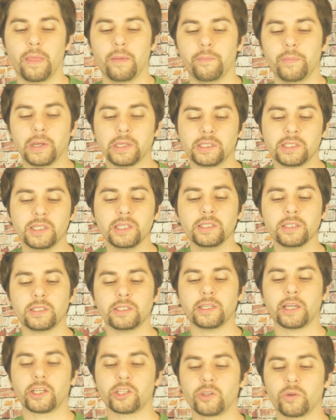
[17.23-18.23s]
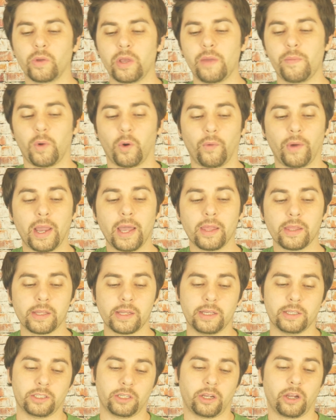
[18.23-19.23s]
But since sexual
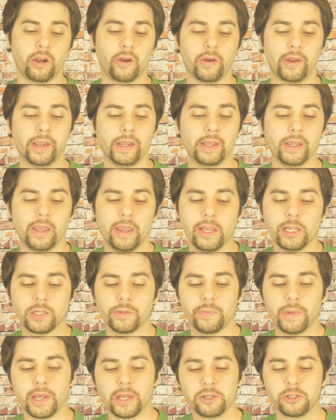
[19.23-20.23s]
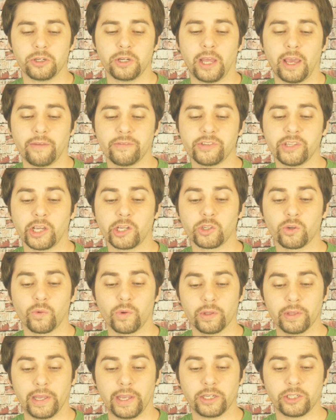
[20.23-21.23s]
immorality is occurring, each man should have sexual
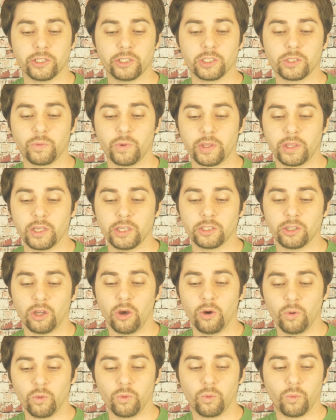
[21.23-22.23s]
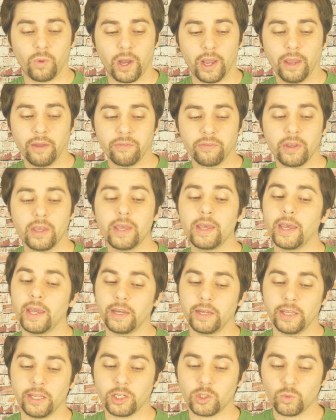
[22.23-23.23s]
relations with his own wife,
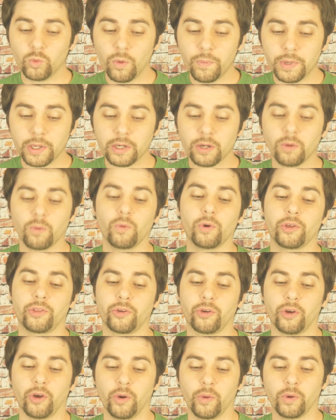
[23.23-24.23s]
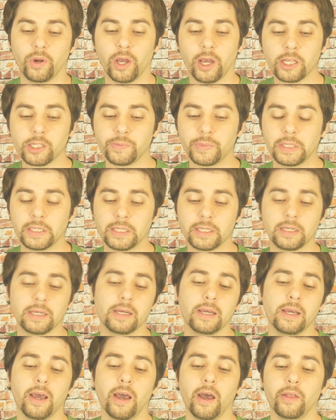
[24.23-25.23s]
and each woman with her own husband.
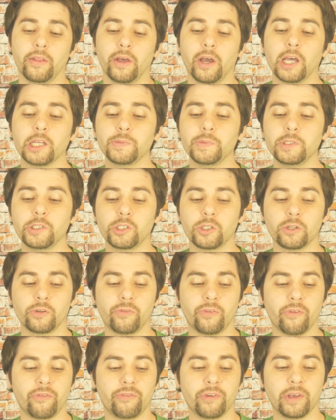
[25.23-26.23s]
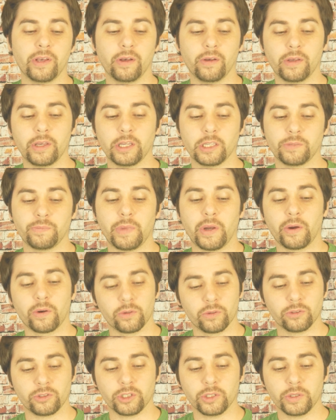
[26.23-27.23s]
The husband should fulfill his
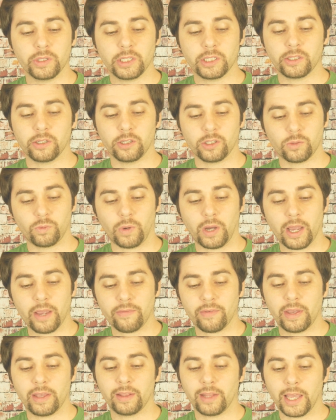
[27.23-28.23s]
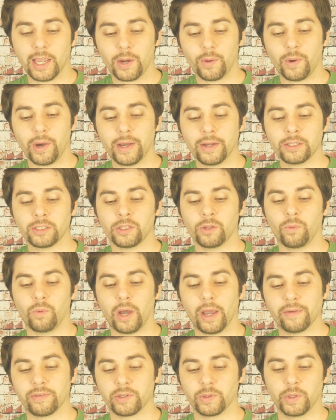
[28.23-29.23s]
marital duty to his wife, and likewise the
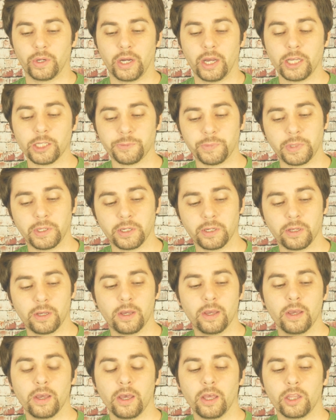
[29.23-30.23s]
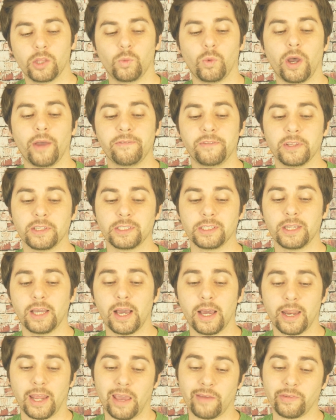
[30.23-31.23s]
wife to her husband. The wife does
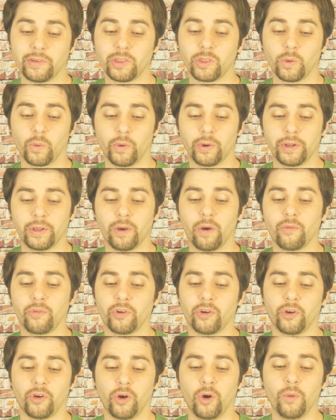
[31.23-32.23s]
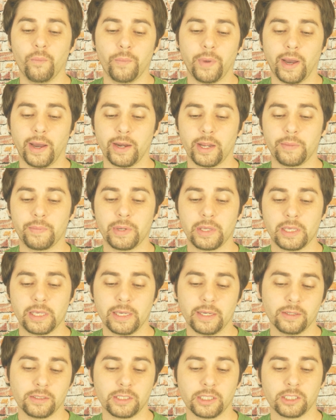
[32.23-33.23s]
not have authority over her own body, but
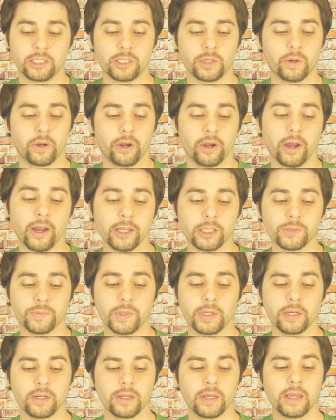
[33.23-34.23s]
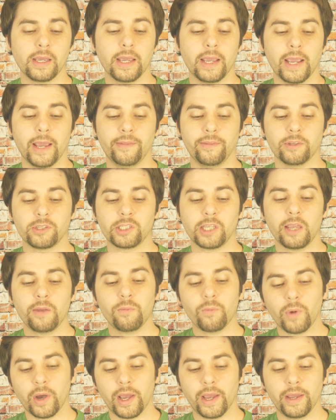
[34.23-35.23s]
yields it to her husband. In the
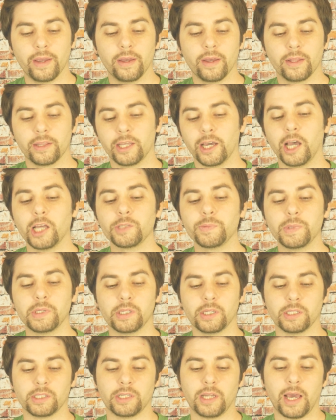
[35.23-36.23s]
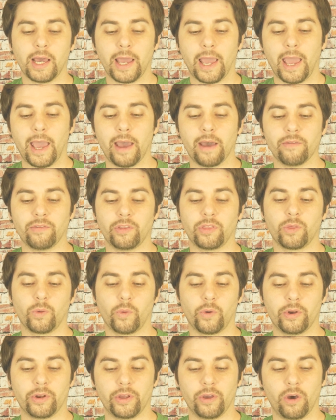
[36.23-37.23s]
same way, the husband does not have
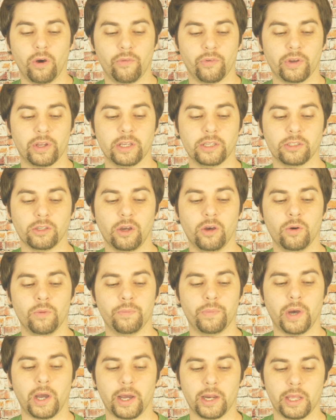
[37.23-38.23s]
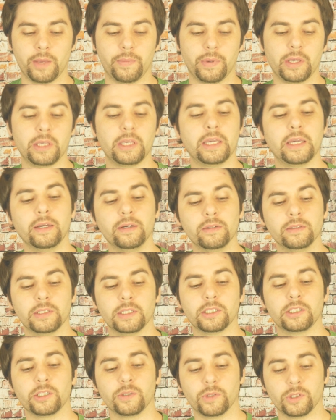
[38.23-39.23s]
authority over his own body, but yields
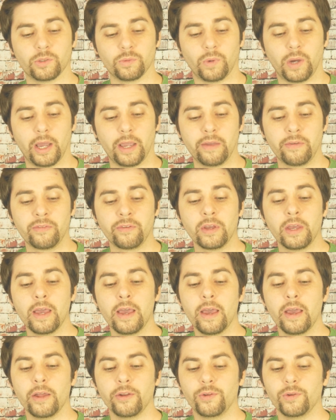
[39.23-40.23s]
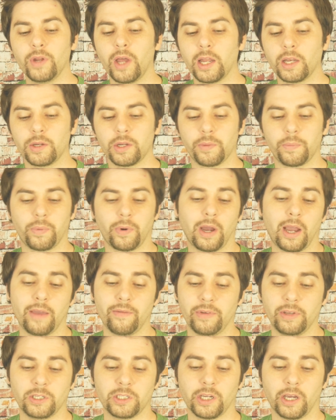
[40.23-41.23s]
it to his wife. Do not deprive
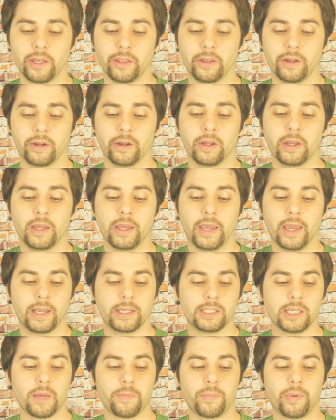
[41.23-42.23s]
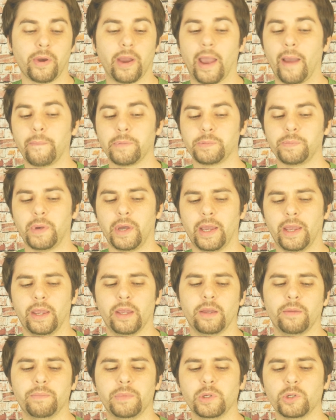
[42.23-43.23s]
each other, except perhaps
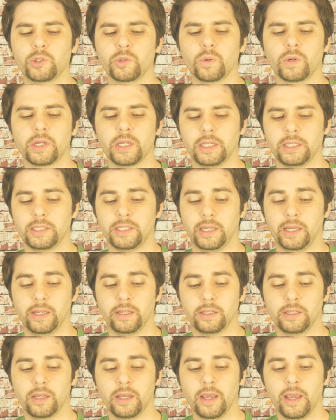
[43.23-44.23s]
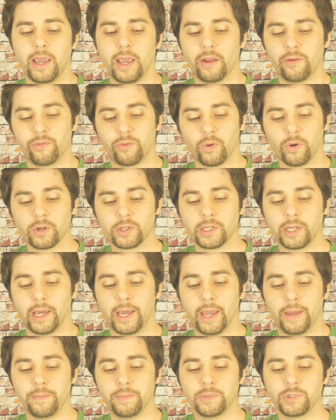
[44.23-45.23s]
by mutual consent, and for a
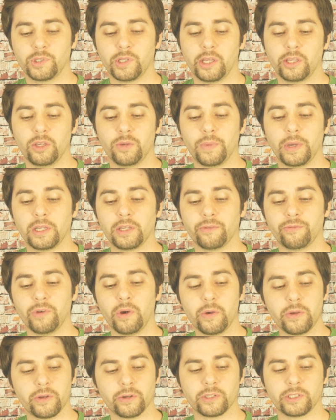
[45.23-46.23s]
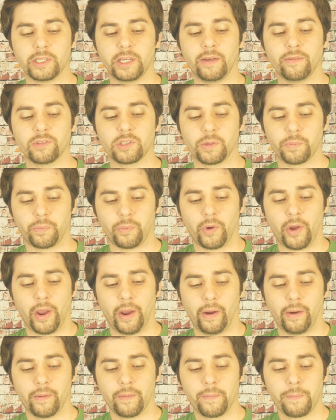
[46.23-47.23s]
time, so that you may devote yourselves to
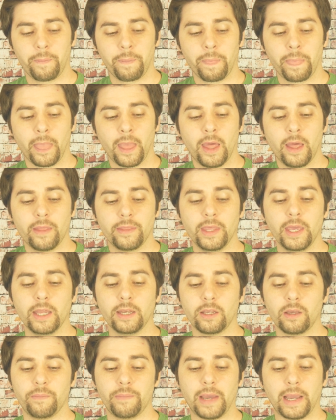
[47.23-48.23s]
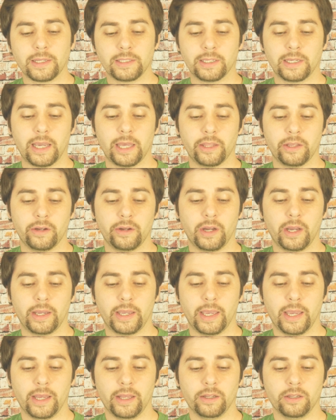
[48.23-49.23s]
prayer. Then come back together
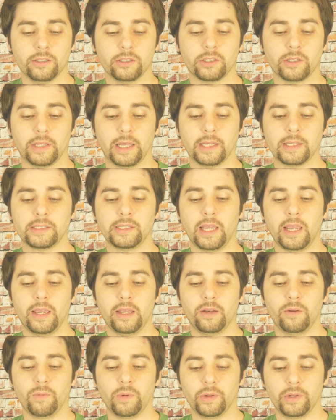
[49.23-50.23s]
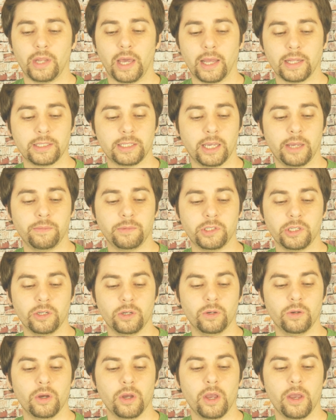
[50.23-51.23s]
again, so that Satan will not tempt
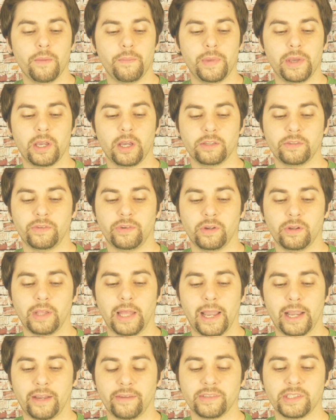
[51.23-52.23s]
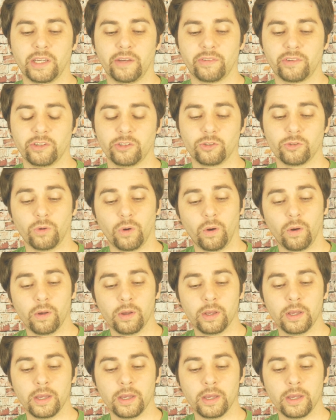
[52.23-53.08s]
you because of your lack of self-control.